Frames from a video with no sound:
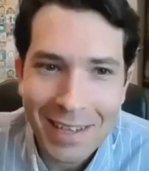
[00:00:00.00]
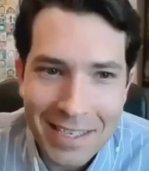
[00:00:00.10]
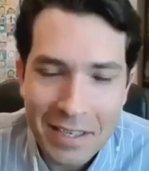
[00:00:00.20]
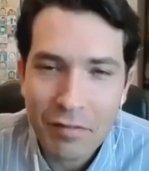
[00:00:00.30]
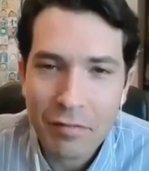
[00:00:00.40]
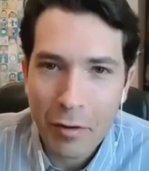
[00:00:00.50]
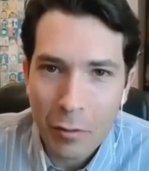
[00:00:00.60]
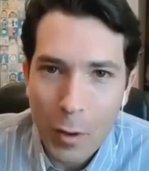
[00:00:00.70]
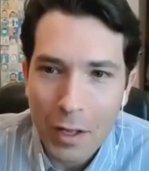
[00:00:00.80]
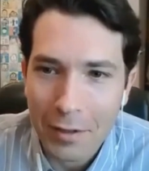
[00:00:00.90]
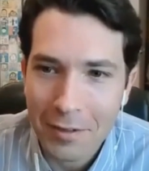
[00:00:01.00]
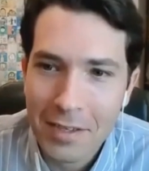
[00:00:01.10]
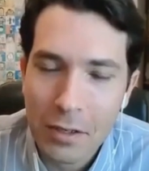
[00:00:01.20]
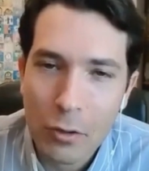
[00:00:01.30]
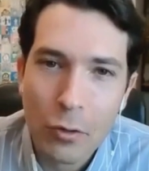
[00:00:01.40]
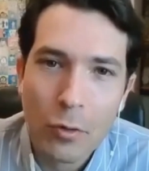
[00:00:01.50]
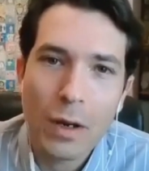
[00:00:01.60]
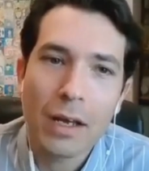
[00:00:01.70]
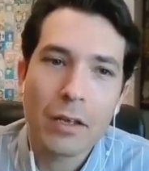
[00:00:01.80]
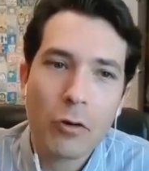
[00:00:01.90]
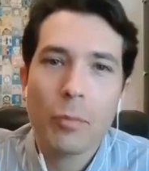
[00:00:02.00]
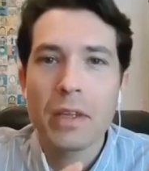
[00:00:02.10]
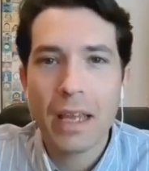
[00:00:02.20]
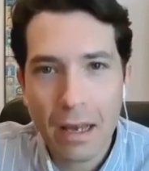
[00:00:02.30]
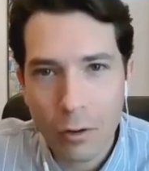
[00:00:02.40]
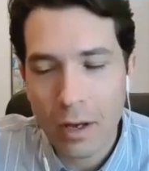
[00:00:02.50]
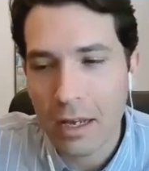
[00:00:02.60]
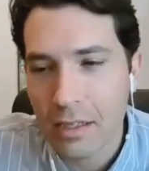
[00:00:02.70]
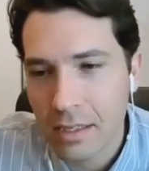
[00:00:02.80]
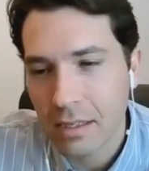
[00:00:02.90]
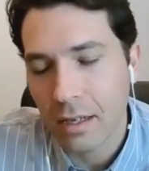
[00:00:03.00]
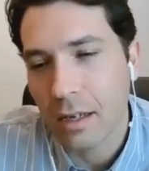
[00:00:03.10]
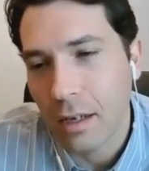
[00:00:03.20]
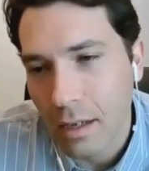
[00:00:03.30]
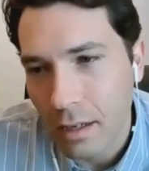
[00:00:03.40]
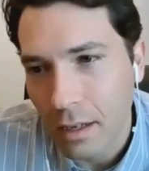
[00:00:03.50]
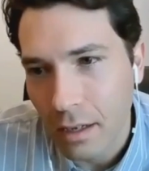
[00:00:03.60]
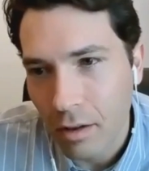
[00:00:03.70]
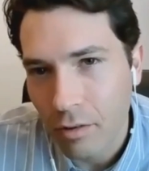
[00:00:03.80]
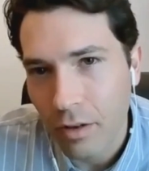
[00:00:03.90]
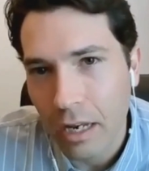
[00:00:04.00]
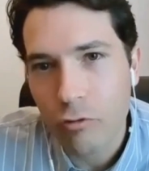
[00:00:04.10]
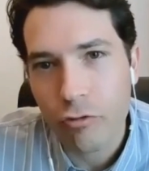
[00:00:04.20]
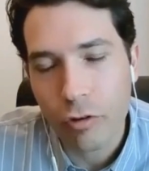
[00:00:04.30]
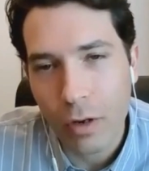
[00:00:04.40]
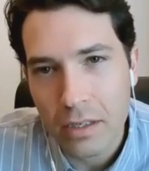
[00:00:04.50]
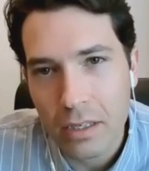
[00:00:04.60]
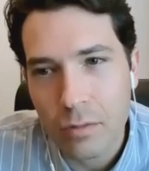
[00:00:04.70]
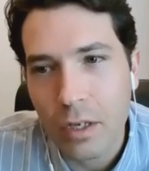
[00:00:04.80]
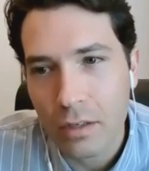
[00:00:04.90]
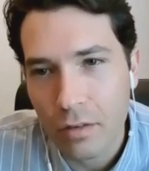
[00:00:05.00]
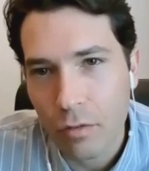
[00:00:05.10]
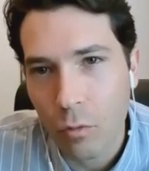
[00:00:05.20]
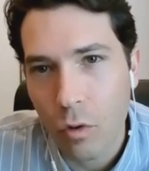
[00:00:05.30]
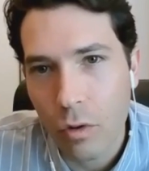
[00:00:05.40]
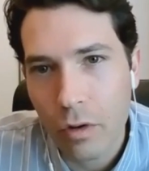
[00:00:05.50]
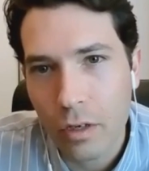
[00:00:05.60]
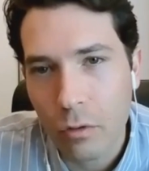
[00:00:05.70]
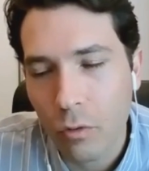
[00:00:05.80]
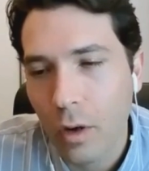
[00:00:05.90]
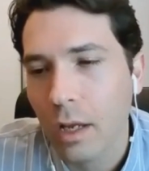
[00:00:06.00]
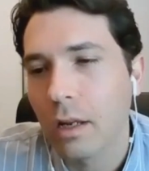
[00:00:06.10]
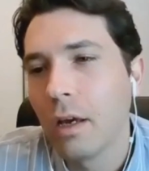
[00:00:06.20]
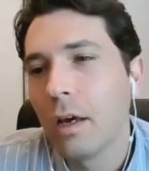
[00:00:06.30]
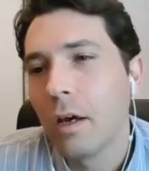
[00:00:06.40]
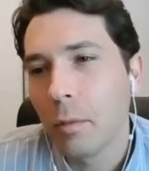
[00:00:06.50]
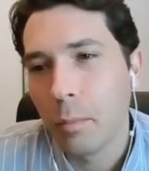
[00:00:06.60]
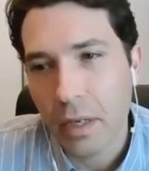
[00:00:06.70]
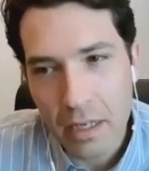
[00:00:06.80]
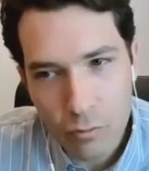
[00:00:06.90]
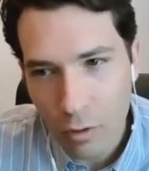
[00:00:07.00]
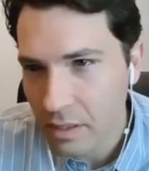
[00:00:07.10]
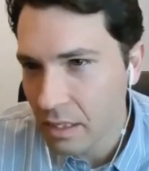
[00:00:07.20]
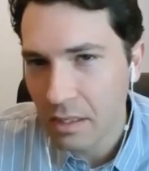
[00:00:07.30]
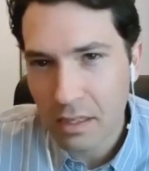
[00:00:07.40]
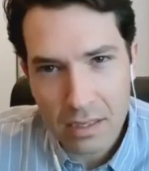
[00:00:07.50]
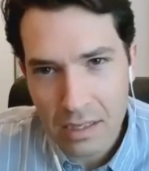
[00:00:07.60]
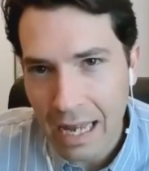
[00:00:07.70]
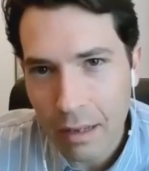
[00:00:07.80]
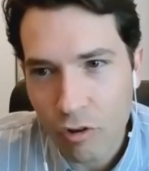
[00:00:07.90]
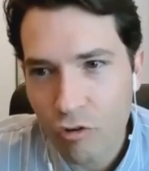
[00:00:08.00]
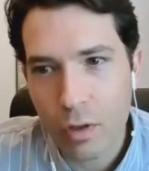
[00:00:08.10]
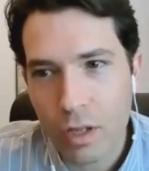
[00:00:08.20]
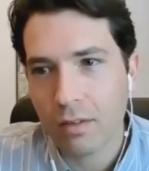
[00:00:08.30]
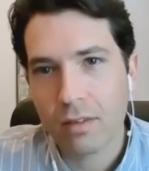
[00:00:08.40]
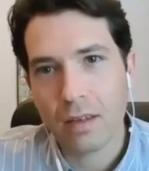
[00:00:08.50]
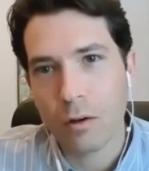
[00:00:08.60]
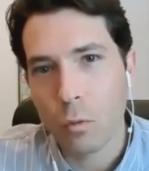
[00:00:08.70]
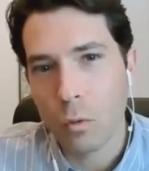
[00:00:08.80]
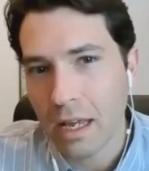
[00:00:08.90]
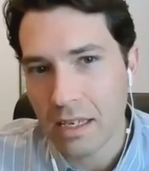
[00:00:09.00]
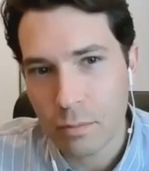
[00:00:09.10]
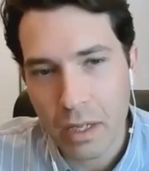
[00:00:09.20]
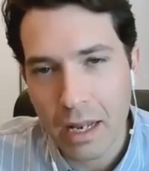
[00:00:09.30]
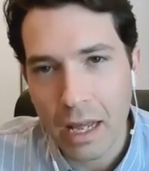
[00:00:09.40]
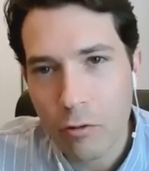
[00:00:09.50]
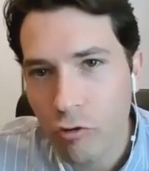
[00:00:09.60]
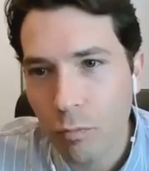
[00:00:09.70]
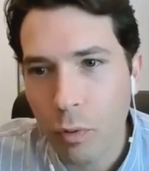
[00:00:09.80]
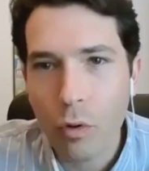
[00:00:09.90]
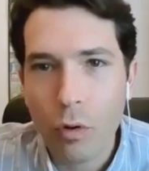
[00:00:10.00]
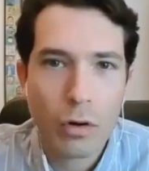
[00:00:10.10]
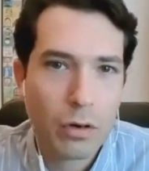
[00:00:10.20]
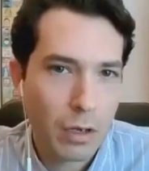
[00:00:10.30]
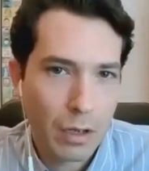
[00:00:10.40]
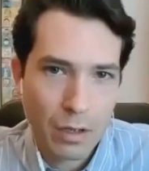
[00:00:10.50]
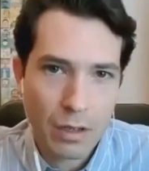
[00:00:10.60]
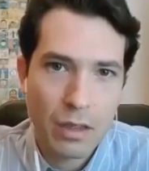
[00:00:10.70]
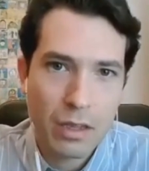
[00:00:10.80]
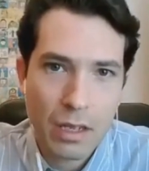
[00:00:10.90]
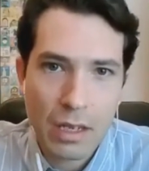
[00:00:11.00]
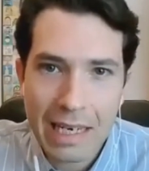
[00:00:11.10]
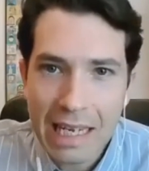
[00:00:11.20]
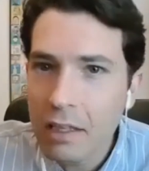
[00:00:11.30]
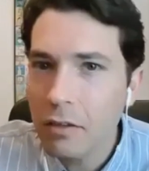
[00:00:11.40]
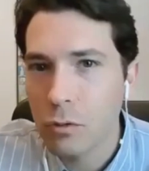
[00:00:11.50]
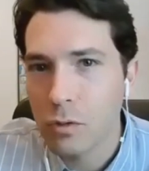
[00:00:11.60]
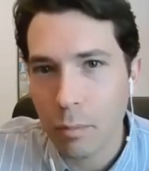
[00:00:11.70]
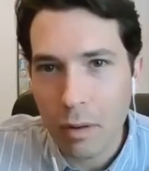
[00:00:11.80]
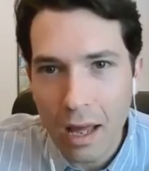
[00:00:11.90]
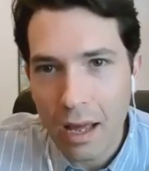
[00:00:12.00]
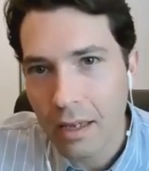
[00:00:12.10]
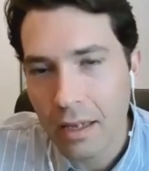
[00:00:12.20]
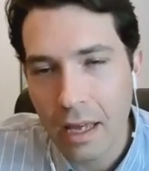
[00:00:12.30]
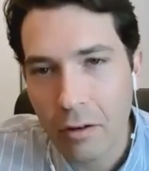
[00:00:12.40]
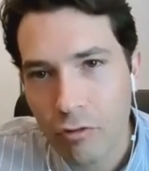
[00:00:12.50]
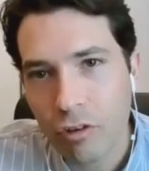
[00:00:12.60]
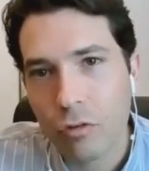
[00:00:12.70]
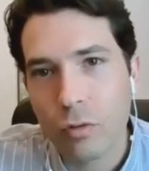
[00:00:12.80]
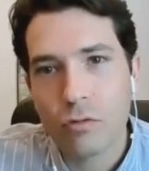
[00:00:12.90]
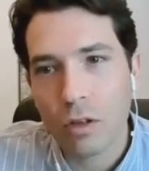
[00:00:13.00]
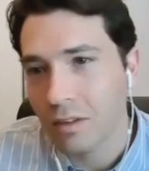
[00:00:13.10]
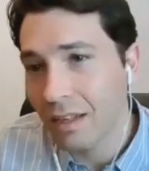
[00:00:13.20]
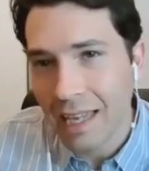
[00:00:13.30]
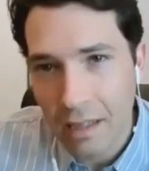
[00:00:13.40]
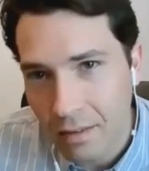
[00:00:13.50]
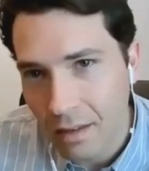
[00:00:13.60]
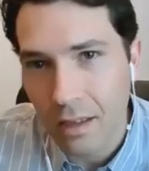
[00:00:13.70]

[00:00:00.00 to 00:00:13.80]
lesson very well. So Europe now has energy crisis because of the war in Ukraine. But Israel, since its establishment, has been energy poor. The need to supply energy to Israel to get